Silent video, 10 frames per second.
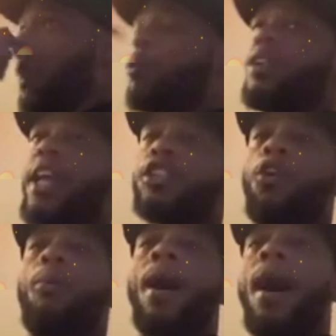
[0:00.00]
A couple days
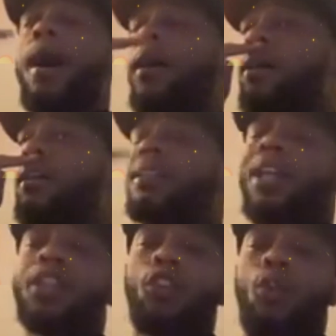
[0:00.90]
go by,
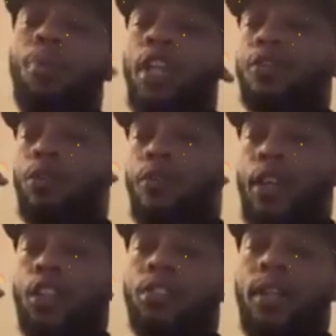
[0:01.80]
things a little peaceful
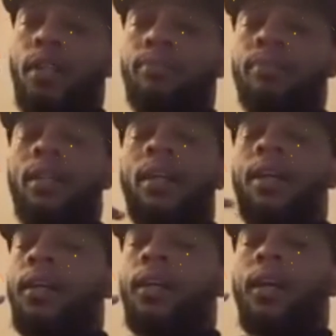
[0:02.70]
around the crib.
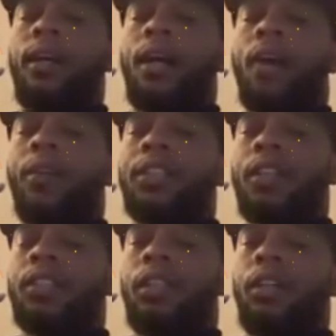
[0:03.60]
I reach
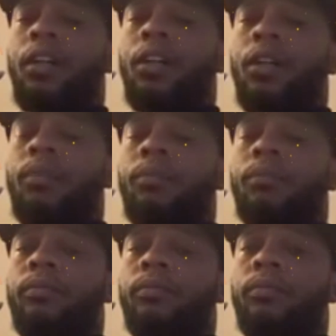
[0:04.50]
out to the
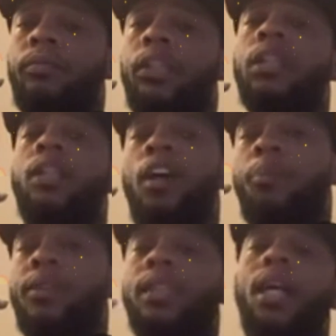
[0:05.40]

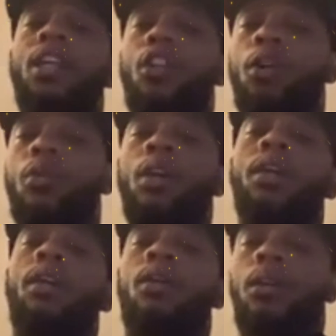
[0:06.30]
therapist, let her
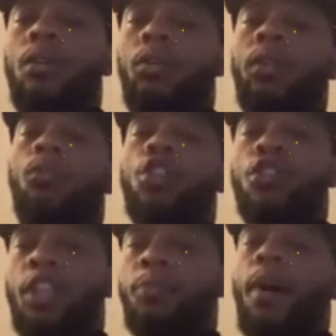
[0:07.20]
know what
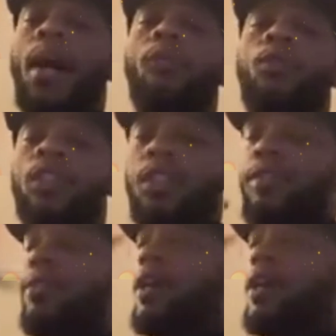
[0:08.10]
transpired. We went to the